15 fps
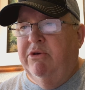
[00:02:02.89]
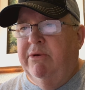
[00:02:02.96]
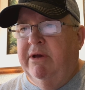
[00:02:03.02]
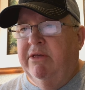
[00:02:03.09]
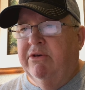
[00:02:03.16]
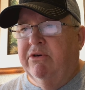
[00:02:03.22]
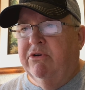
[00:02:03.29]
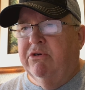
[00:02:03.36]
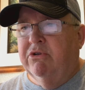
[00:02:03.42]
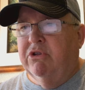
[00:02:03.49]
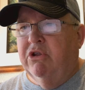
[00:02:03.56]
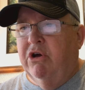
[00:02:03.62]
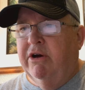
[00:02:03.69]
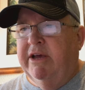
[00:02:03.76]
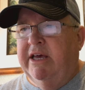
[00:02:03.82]
you either
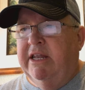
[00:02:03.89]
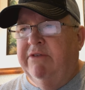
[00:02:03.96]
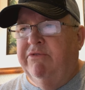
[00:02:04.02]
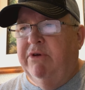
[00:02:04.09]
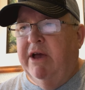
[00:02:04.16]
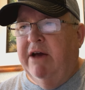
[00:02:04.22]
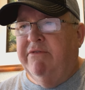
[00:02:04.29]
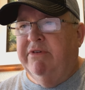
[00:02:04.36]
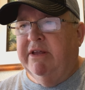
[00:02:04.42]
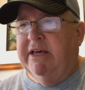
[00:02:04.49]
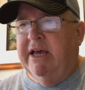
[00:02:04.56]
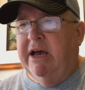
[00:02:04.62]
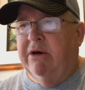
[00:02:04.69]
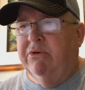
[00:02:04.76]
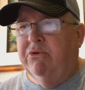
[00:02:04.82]
log in if you have an
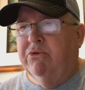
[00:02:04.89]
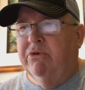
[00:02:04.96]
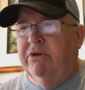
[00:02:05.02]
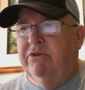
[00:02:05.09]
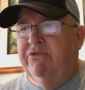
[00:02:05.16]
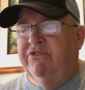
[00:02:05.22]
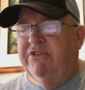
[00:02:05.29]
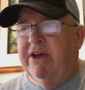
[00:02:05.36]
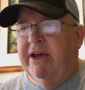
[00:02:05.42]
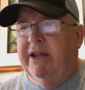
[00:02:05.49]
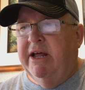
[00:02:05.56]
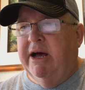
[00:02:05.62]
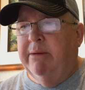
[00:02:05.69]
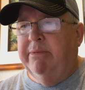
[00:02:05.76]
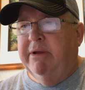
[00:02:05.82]
account or you
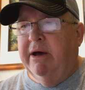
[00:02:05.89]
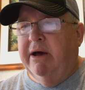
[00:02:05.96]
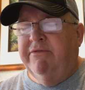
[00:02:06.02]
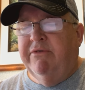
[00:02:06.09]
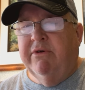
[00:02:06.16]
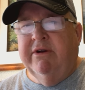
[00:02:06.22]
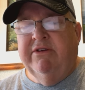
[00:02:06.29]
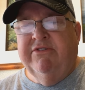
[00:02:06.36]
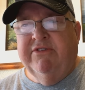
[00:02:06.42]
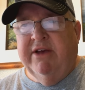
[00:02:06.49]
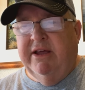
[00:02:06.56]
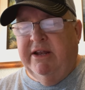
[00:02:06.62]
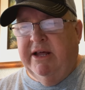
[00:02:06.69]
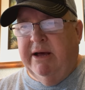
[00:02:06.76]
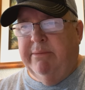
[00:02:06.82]
sign up. Now I've already
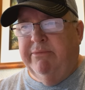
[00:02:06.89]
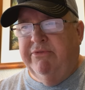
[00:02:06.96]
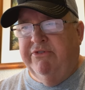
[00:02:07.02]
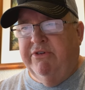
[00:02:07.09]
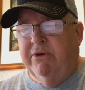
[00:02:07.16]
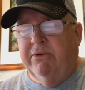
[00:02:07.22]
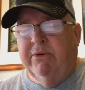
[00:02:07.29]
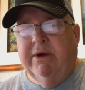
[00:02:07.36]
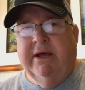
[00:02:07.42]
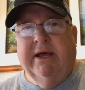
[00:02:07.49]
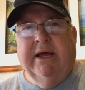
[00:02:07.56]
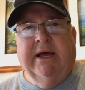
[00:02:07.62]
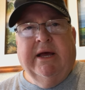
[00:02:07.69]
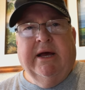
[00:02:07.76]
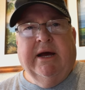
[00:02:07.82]
signed up, so
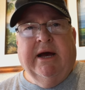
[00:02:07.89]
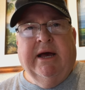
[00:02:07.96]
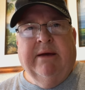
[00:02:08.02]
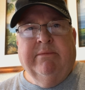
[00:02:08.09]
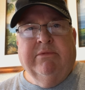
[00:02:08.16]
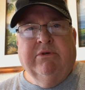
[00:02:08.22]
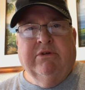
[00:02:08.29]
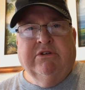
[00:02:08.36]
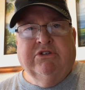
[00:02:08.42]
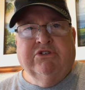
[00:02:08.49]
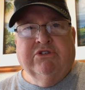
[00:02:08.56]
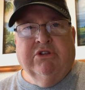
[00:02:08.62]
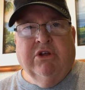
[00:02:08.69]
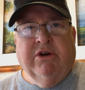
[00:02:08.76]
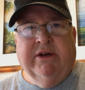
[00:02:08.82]
I'm going to
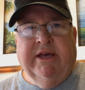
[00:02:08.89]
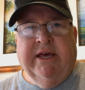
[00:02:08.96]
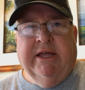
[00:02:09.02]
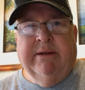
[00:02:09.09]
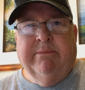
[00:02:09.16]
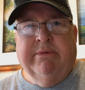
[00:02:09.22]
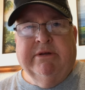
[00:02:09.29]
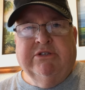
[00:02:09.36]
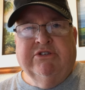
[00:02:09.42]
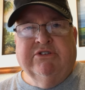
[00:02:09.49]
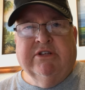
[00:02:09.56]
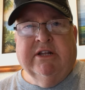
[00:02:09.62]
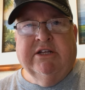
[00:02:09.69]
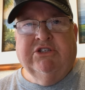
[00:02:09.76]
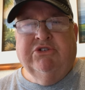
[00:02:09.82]
just log in, but just
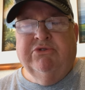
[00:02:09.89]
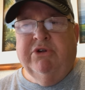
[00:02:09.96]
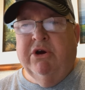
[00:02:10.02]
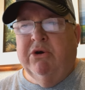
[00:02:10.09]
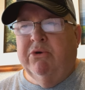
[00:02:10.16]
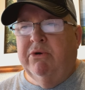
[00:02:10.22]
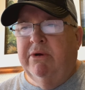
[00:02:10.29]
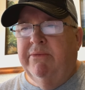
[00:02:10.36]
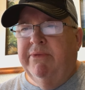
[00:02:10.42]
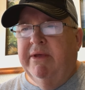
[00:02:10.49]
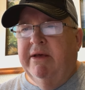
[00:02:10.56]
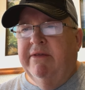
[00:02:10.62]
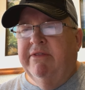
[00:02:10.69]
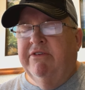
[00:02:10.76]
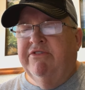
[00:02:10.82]
to let you know,
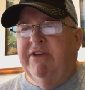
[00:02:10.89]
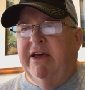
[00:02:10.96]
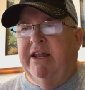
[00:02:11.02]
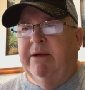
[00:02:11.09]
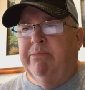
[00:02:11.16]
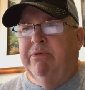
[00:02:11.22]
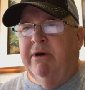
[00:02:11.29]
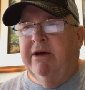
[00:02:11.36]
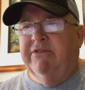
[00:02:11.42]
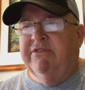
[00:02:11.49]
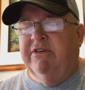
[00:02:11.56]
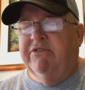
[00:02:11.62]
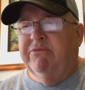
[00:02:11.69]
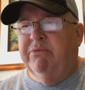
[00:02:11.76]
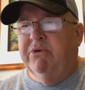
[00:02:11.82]
the sign up
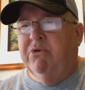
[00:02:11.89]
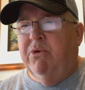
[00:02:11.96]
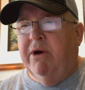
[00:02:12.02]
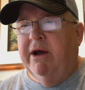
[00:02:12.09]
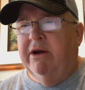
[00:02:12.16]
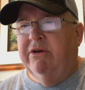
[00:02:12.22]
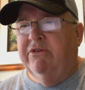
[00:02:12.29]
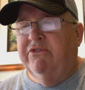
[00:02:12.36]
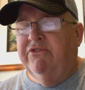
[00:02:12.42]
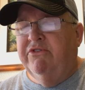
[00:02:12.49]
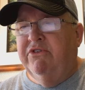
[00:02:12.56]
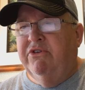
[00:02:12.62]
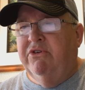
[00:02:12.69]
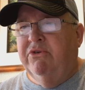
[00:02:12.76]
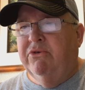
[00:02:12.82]
process requires
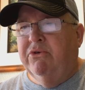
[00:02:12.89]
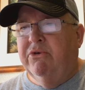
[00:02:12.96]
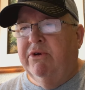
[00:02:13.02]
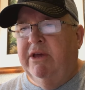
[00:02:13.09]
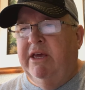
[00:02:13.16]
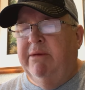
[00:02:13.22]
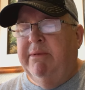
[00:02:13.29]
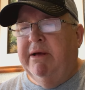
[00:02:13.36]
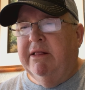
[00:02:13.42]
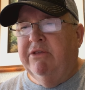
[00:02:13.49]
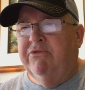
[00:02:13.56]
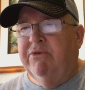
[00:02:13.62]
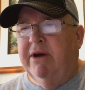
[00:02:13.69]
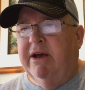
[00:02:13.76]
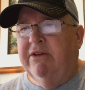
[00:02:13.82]
your email
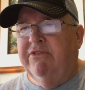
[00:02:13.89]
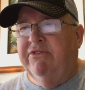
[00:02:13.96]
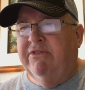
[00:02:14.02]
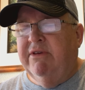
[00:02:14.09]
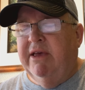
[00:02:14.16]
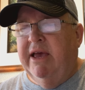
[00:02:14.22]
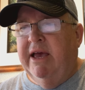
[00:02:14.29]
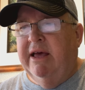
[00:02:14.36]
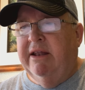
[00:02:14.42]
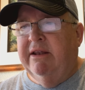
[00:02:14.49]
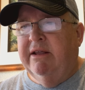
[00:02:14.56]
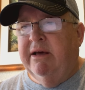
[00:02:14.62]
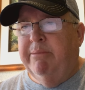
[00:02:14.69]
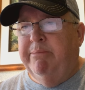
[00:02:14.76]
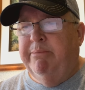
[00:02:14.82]
address
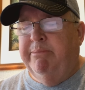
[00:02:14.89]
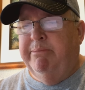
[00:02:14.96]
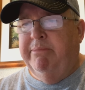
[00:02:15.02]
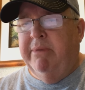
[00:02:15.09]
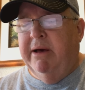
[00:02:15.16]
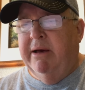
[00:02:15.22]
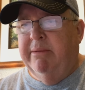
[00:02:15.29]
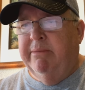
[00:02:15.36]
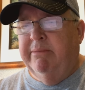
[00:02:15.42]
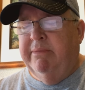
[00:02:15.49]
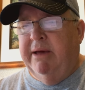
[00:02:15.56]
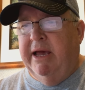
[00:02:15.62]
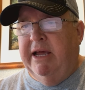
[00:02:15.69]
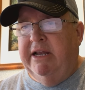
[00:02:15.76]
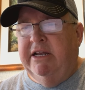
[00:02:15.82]
and a, a
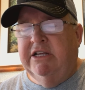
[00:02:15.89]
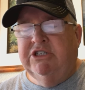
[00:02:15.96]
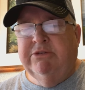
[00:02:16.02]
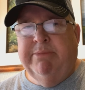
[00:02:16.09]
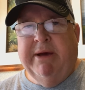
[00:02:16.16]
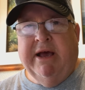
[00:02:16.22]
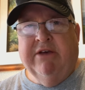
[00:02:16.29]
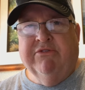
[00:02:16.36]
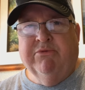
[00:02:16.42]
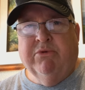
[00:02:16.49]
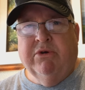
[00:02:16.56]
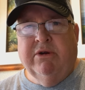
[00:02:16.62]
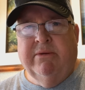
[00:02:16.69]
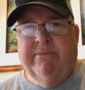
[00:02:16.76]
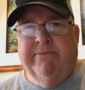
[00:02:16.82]
eight digit
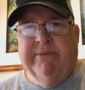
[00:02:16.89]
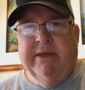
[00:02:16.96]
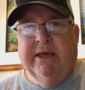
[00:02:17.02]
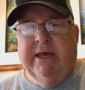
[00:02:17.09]
password.